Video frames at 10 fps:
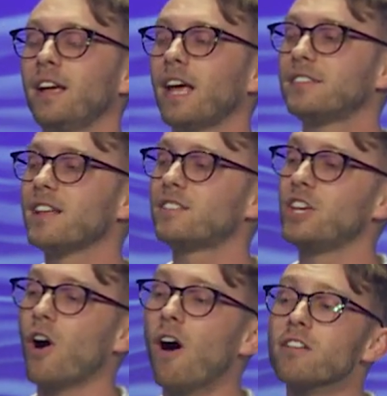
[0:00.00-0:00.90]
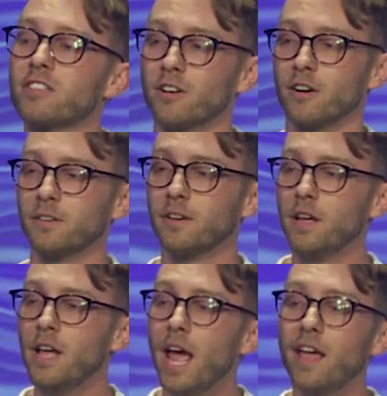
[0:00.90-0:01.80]
is that the author
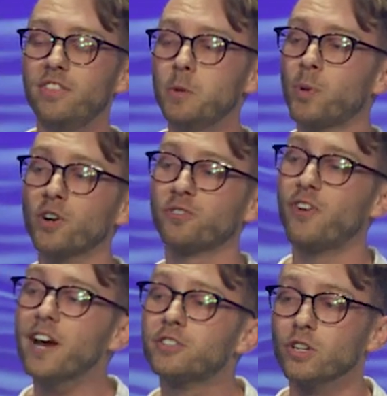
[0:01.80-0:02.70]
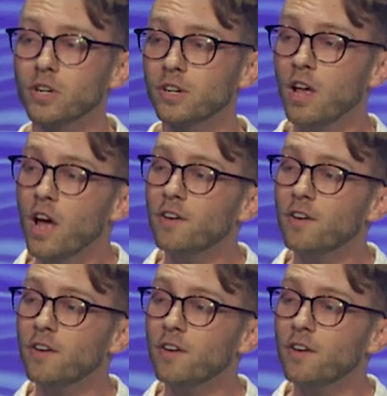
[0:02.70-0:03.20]
and the perfecter